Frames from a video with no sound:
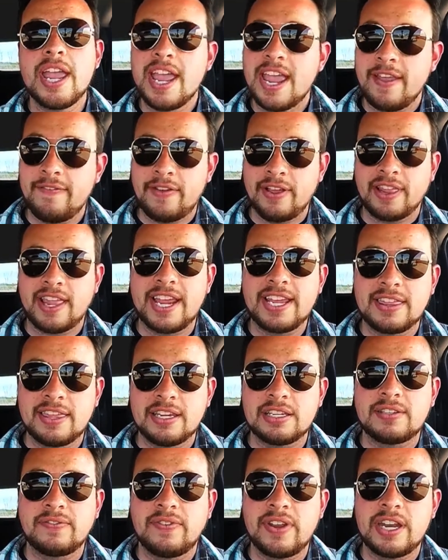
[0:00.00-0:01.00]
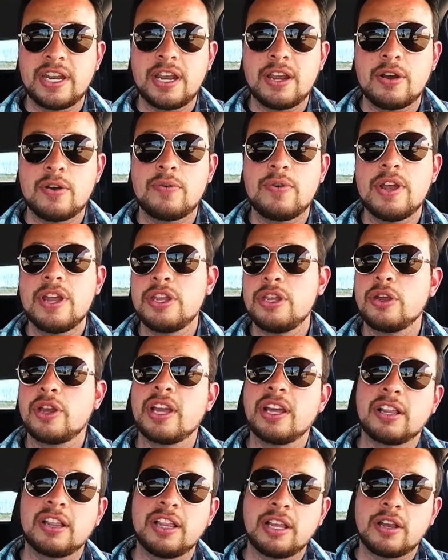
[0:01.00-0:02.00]
If you like this video, you
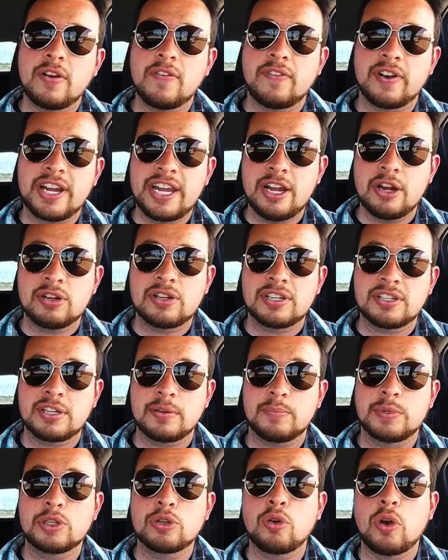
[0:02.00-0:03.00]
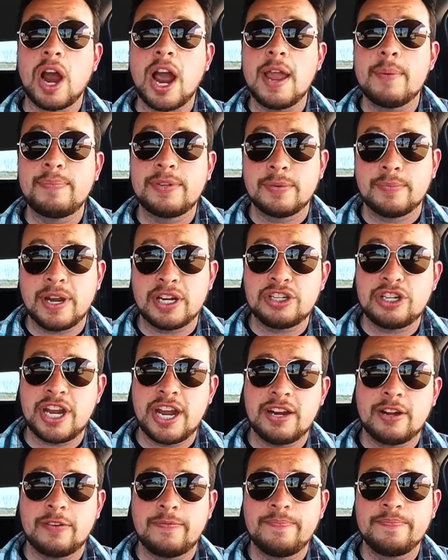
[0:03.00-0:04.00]
can click over here to subscribe to my
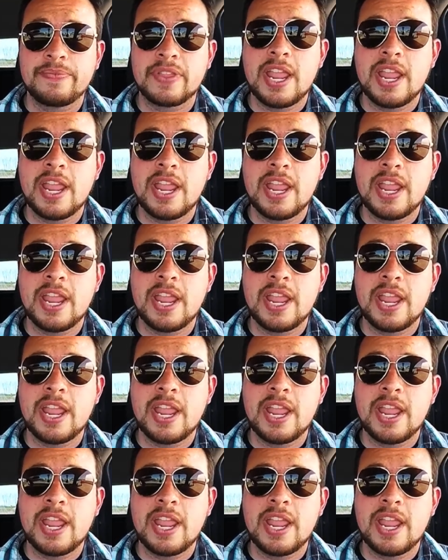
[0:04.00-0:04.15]
channel.